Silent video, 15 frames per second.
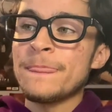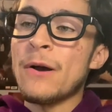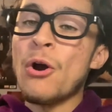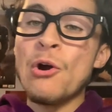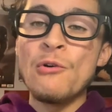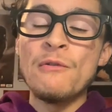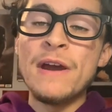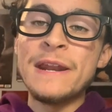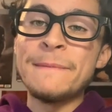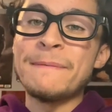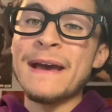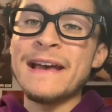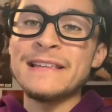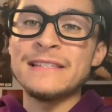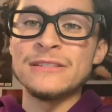already
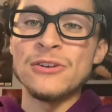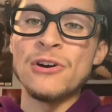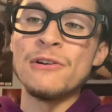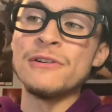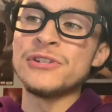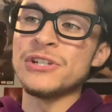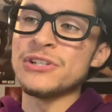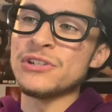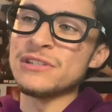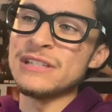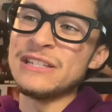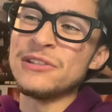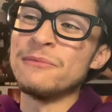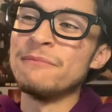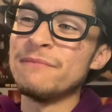past his origin, just
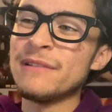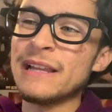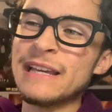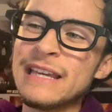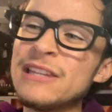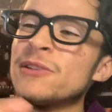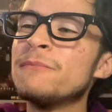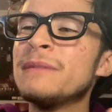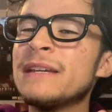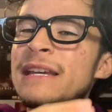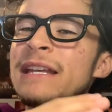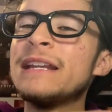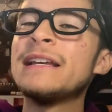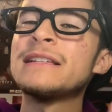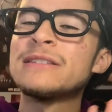in the
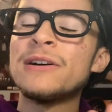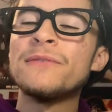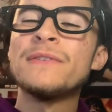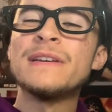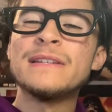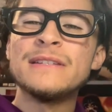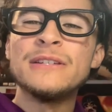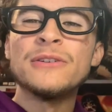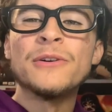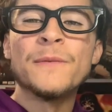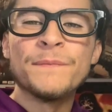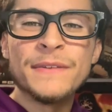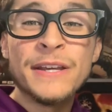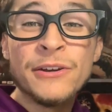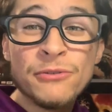beginnings of his, you
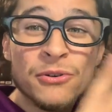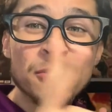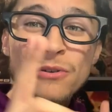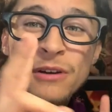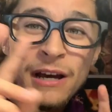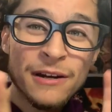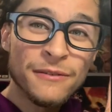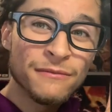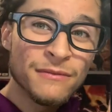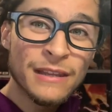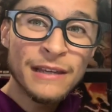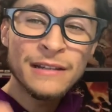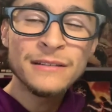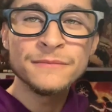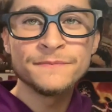know, hero kind of
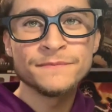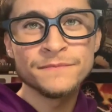thing.